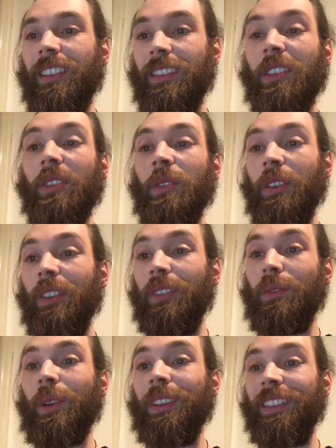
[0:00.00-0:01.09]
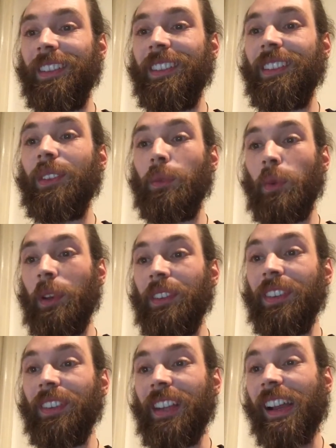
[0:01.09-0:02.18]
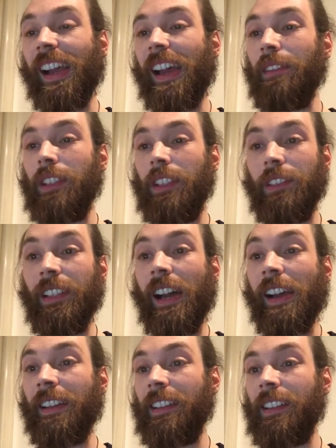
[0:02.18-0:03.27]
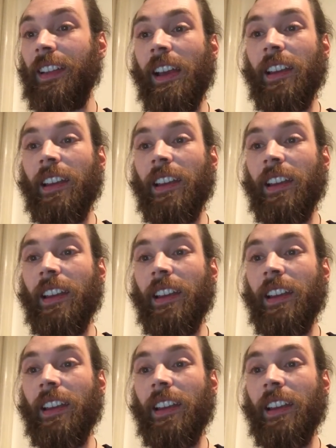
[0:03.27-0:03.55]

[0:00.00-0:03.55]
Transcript: You know, those voices like ivy green eyes,